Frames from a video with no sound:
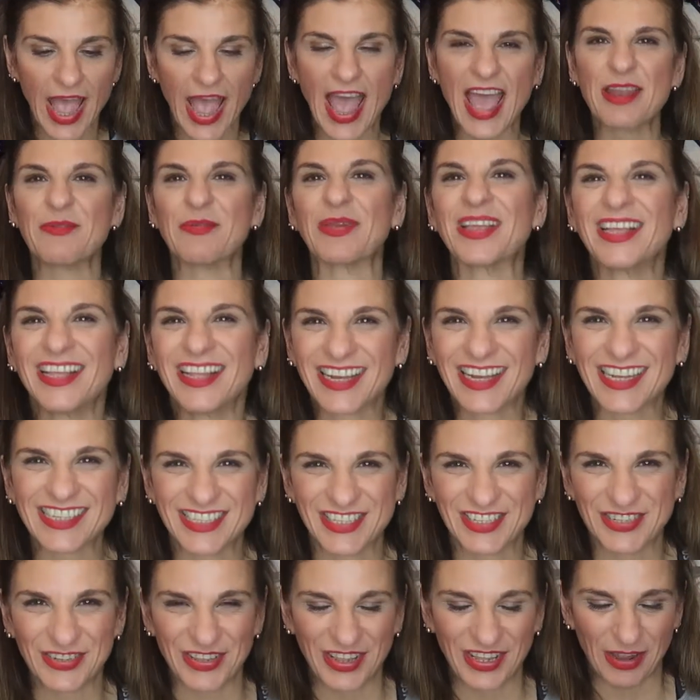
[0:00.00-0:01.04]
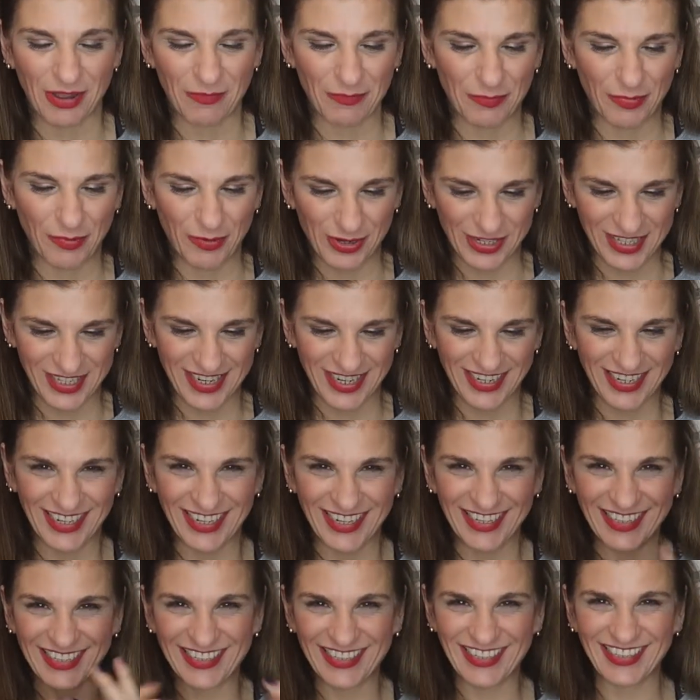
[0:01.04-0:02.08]
Anyway, let's do the unboxing.
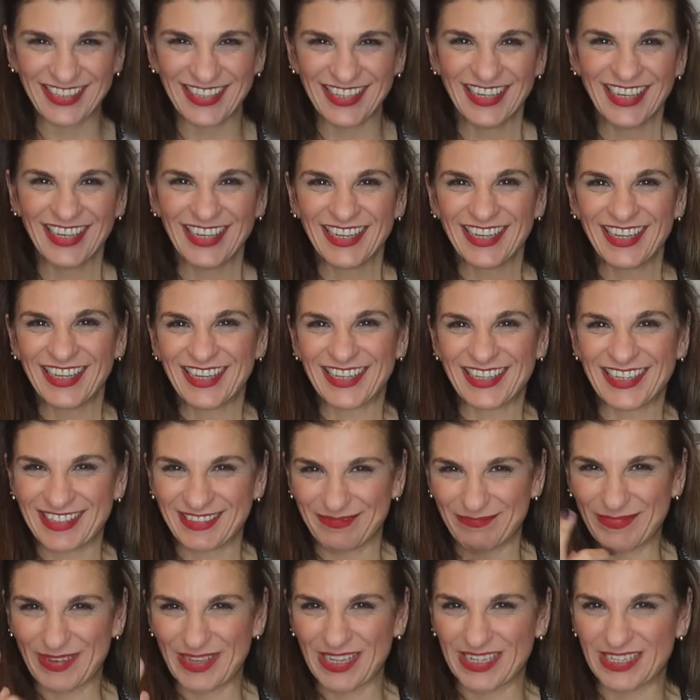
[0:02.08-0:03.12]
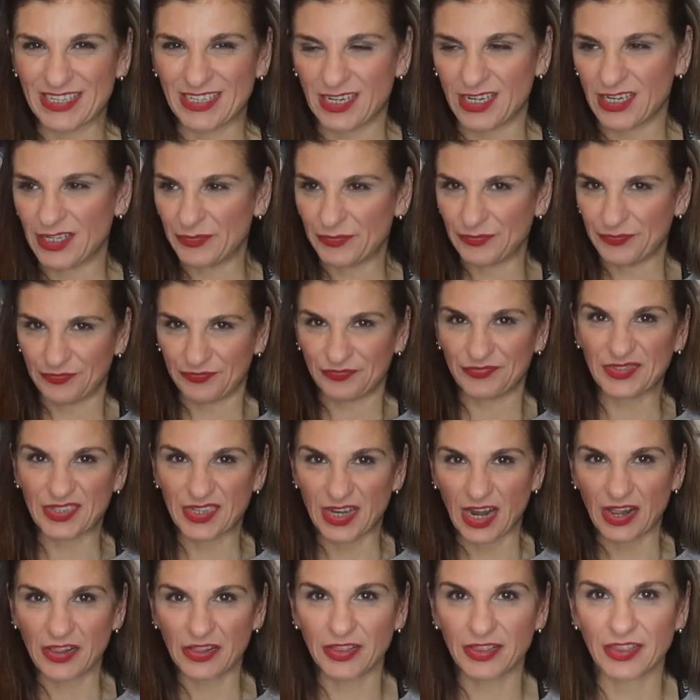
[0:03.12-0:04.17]
Battery, it's
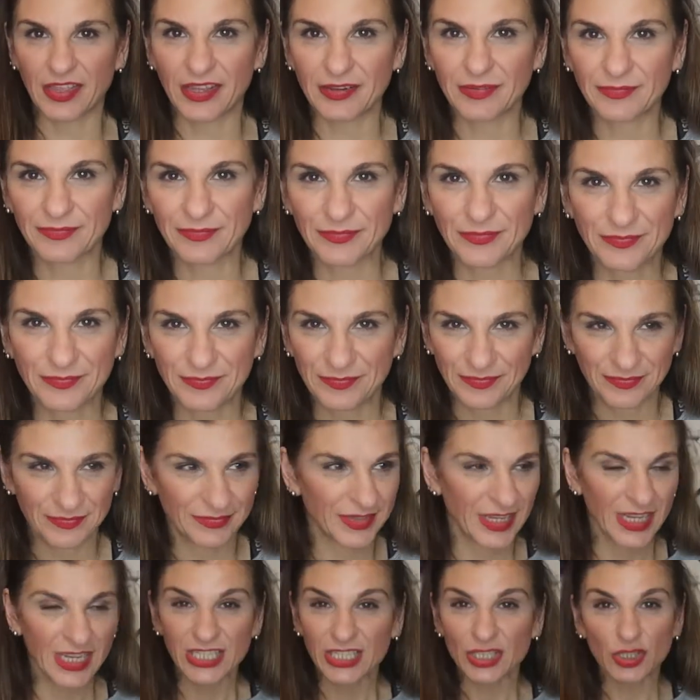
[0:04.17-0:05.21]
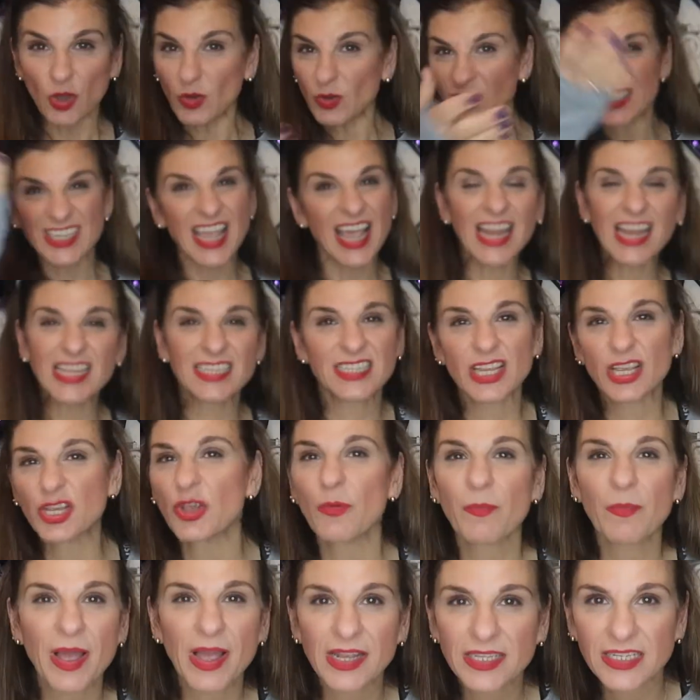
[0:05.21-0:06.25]
another thing. Don't tell us that
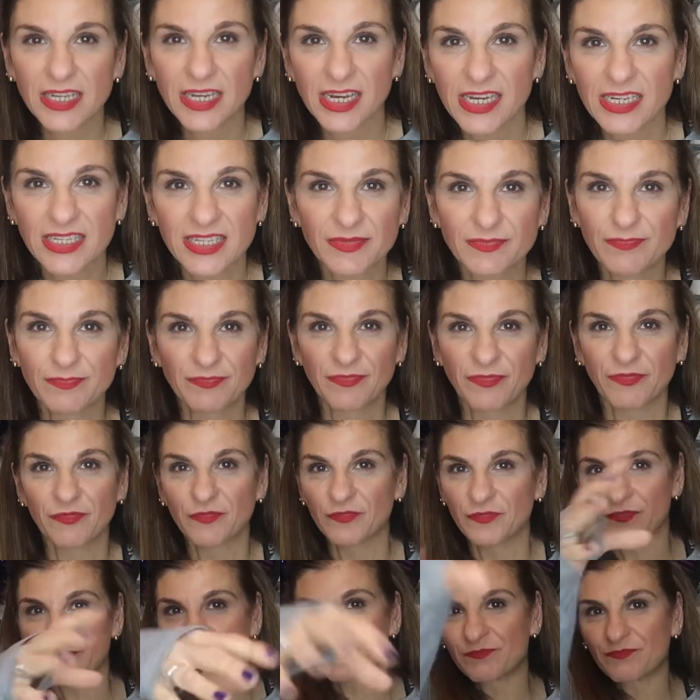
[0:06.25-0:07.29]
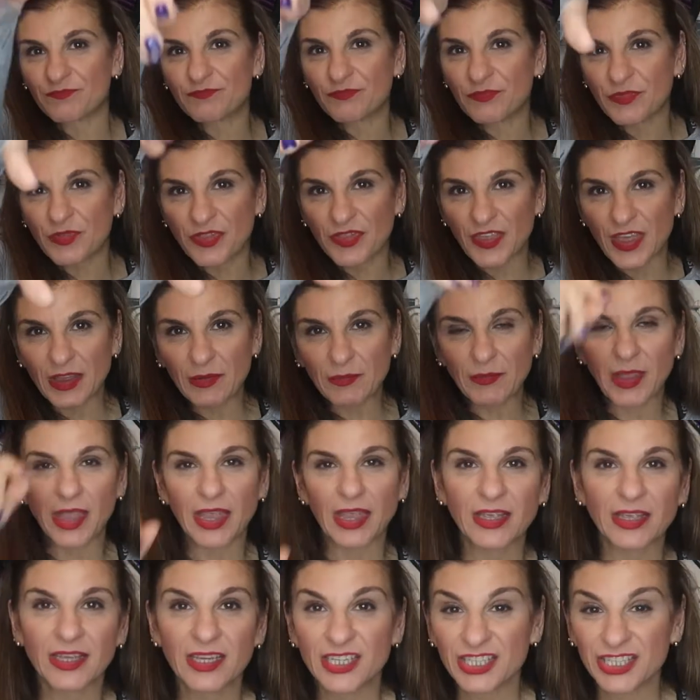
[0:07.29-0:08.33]
your battery's
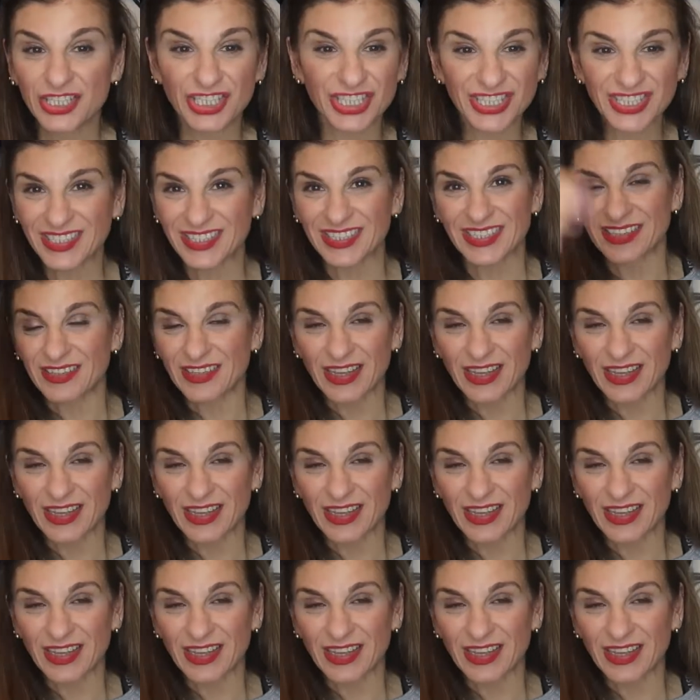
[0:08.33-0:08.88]
thing, just